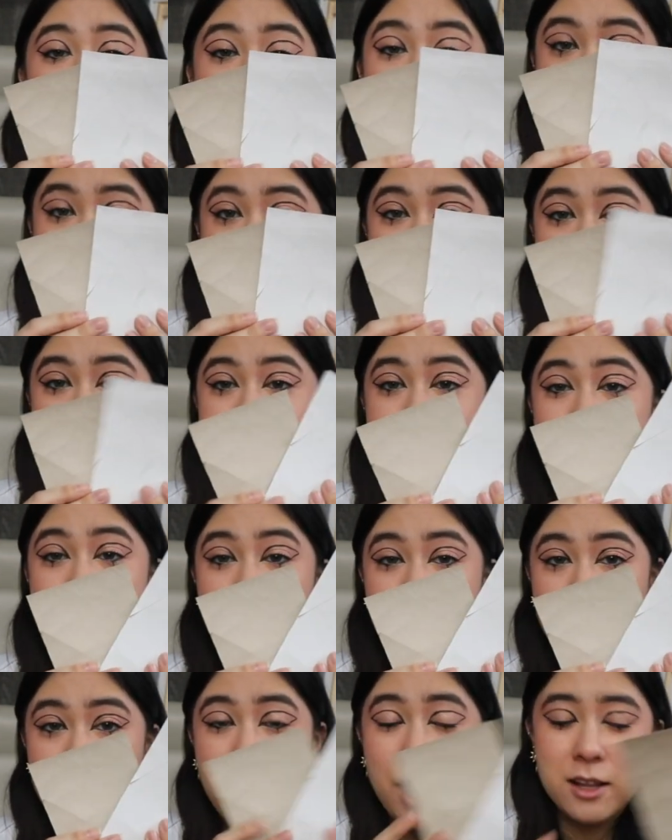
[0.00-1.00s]
this,
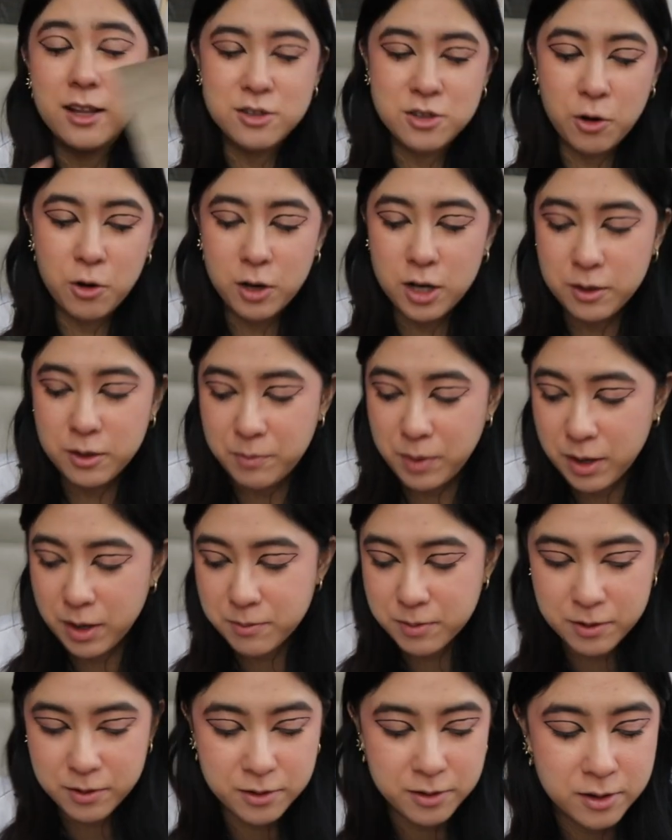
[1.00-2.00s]
okay, toilet
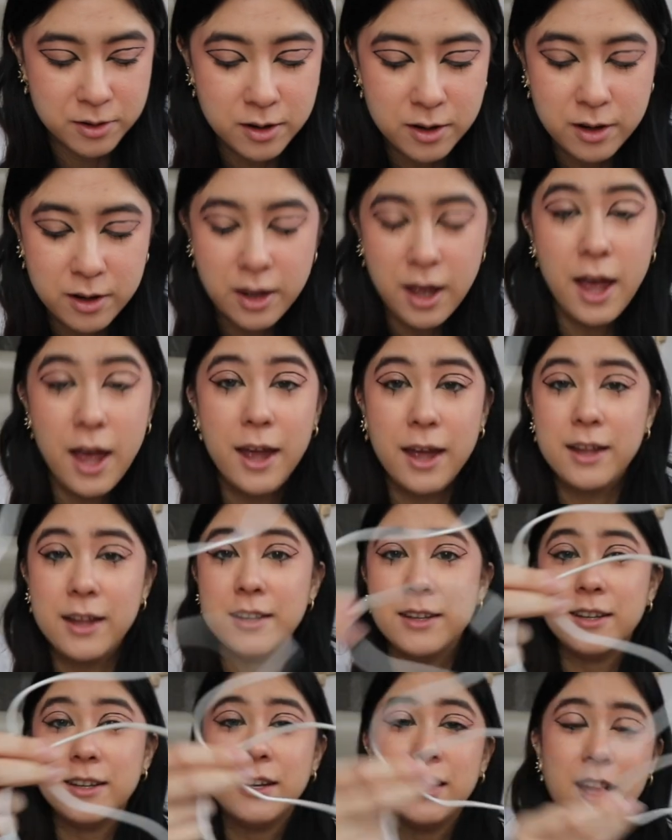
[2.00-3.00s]
paper.
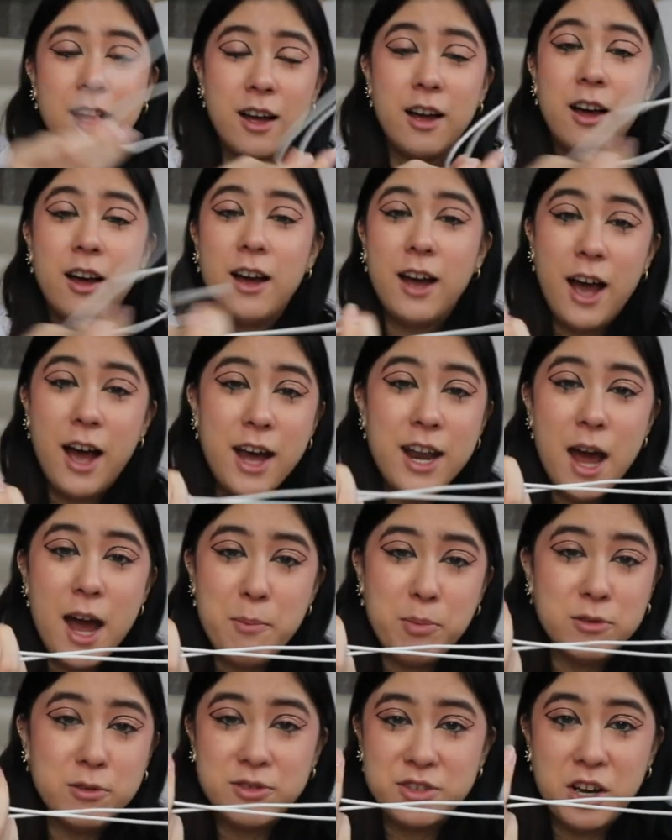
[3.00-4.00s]
And an
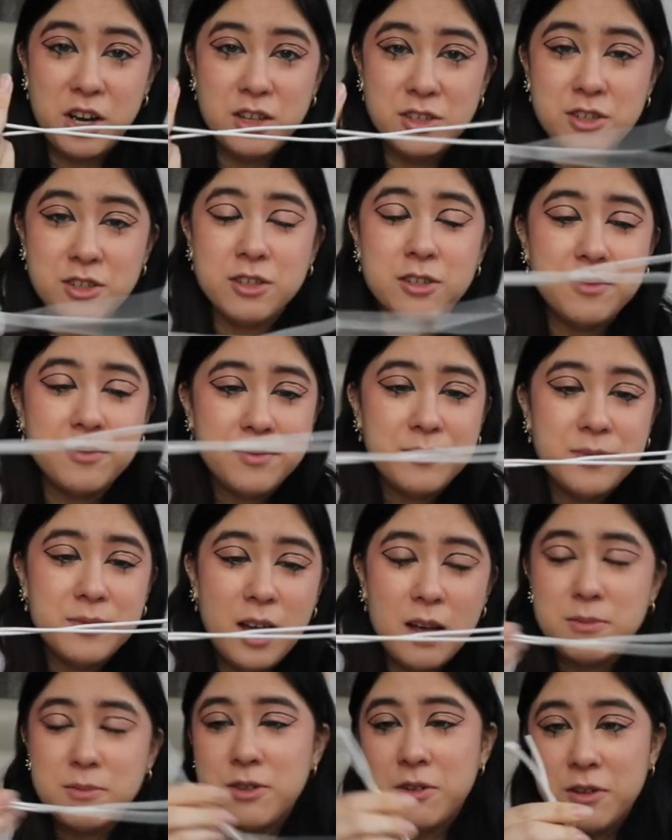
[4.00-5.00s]
Apple charger.
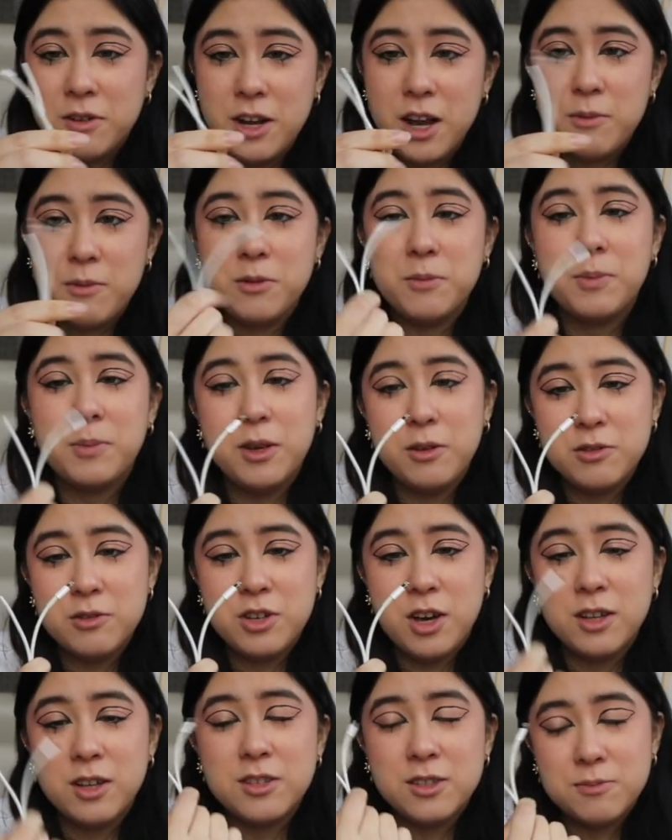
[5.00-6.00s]
I'm sorry, Apple, but your
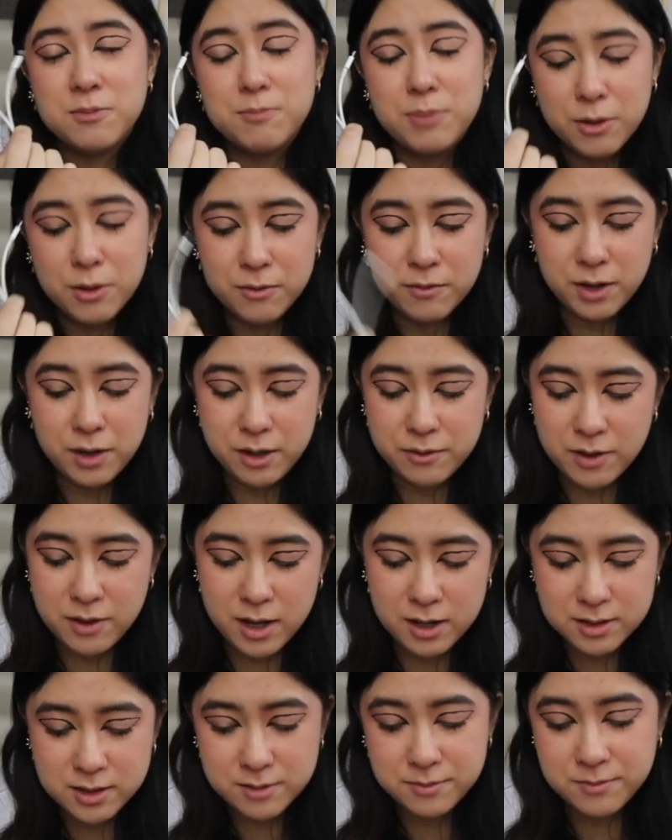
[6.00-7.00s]
chargers broke really
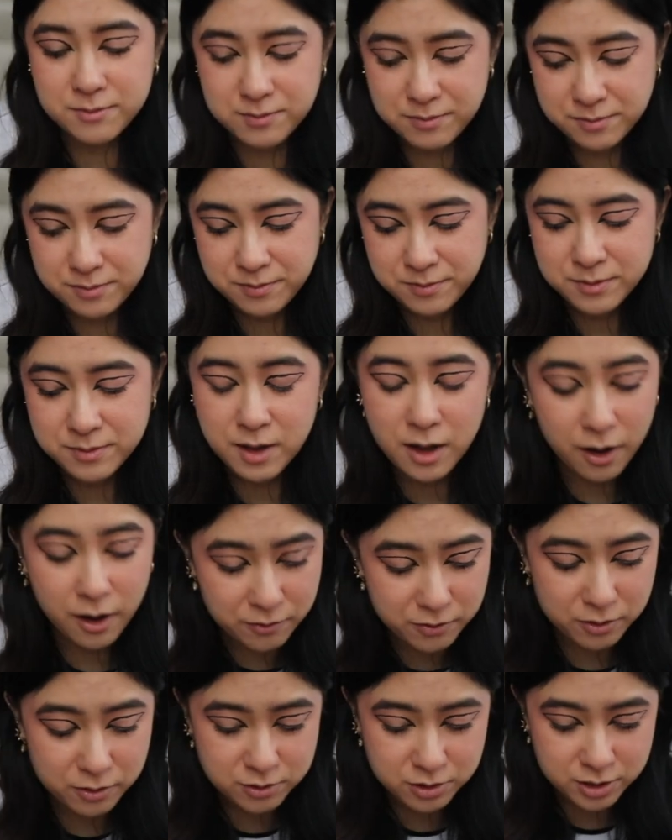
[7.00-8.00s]
fast,
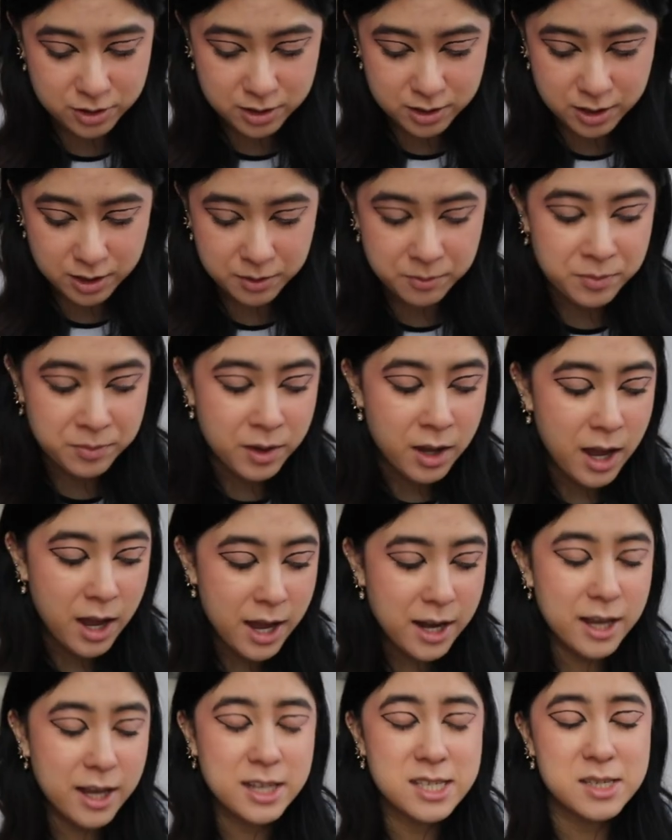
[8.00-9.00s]
unfortunately.
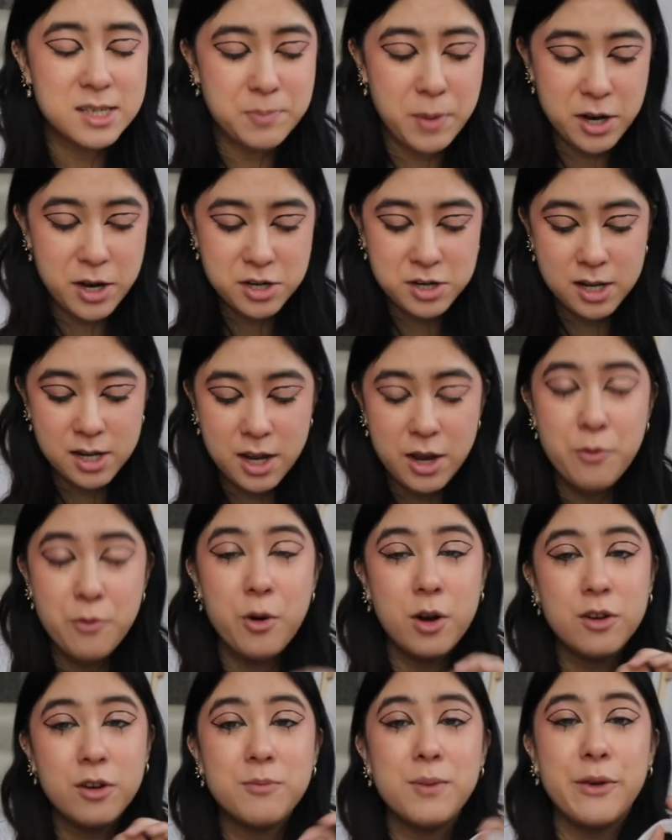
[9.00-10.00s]
And especially
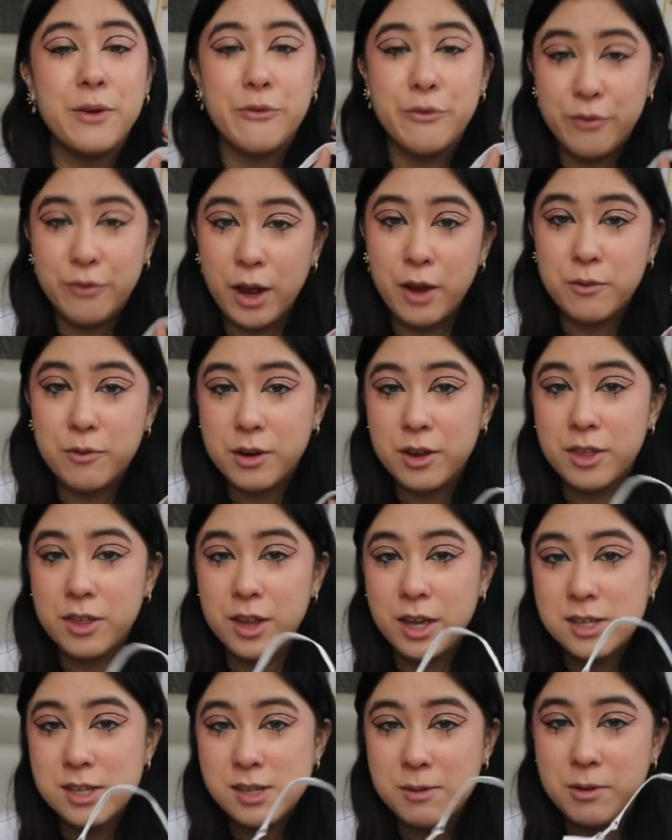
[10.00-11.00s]
one of my favorite
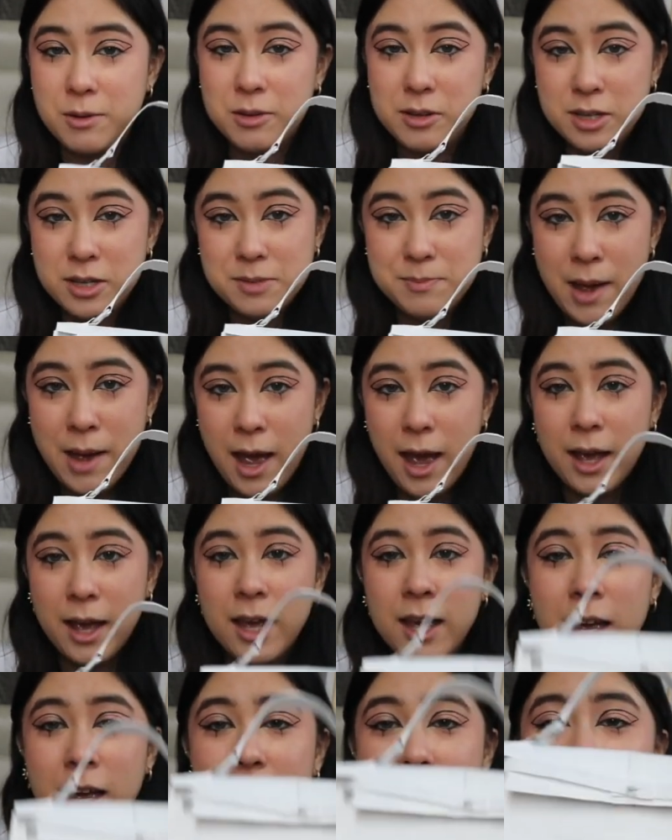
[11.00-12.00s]
things about this bag
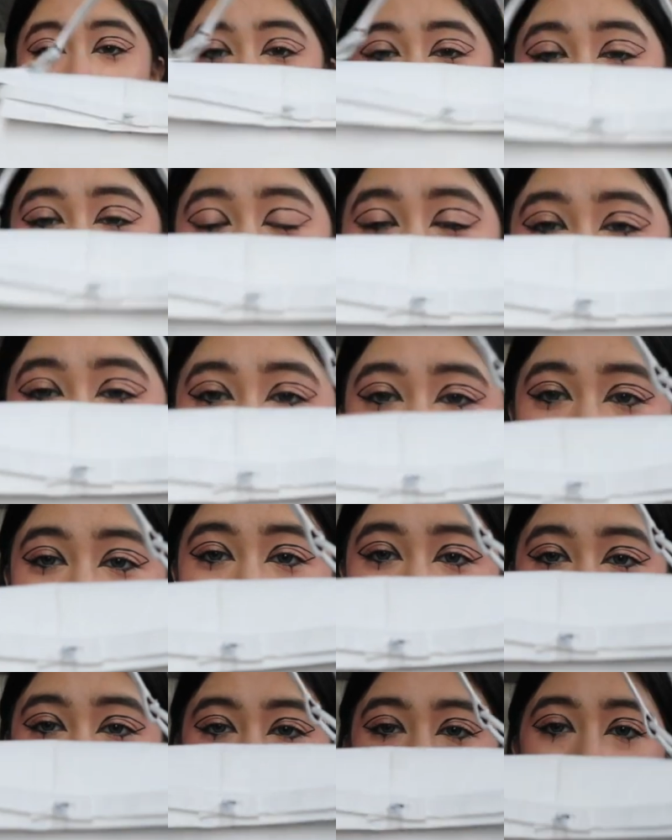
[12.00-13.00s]
is this
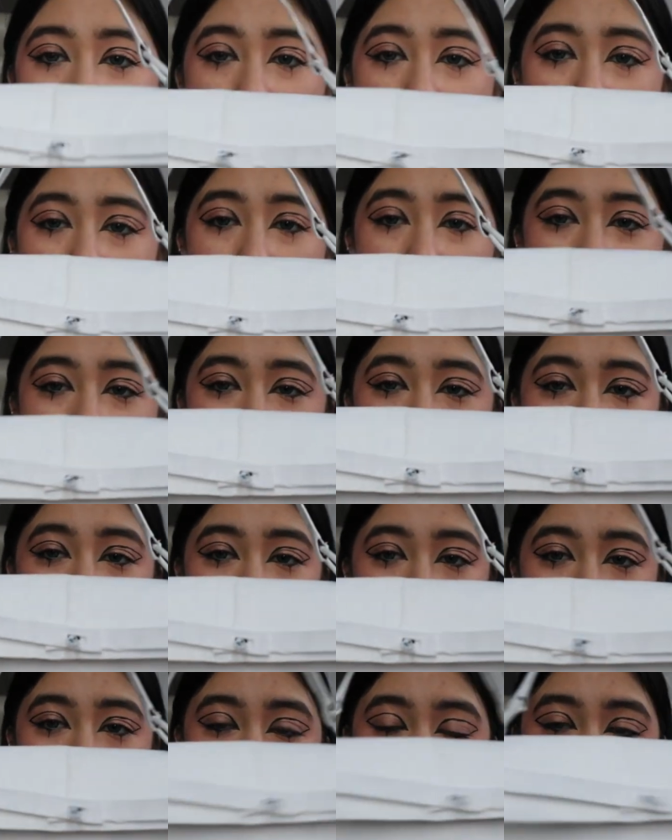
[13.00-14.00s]
like white
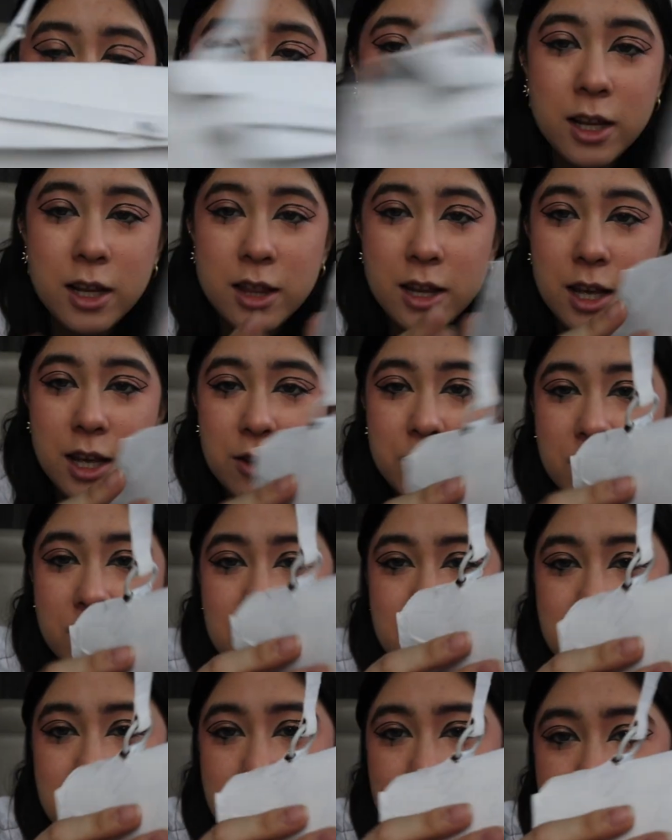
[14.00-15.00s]
color that you
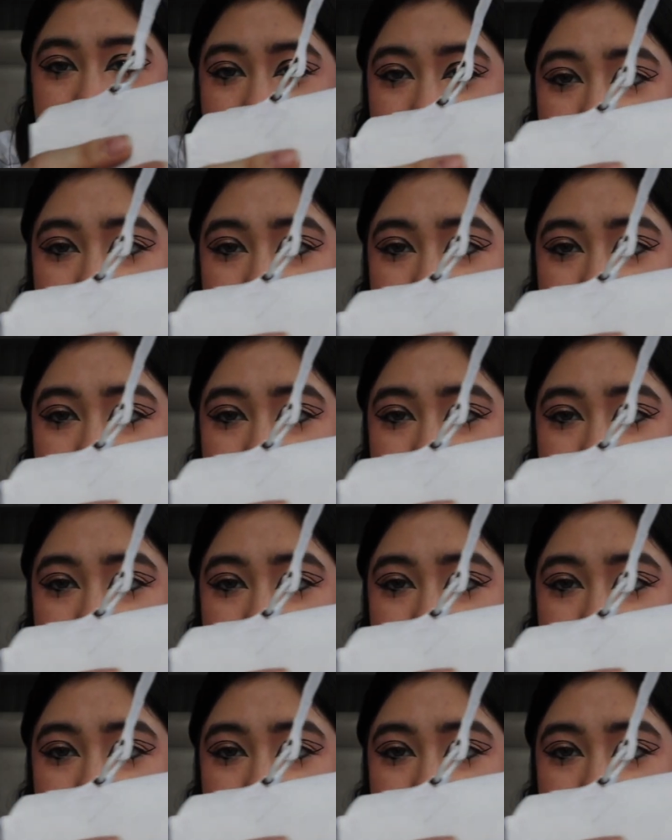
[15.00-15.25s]
can see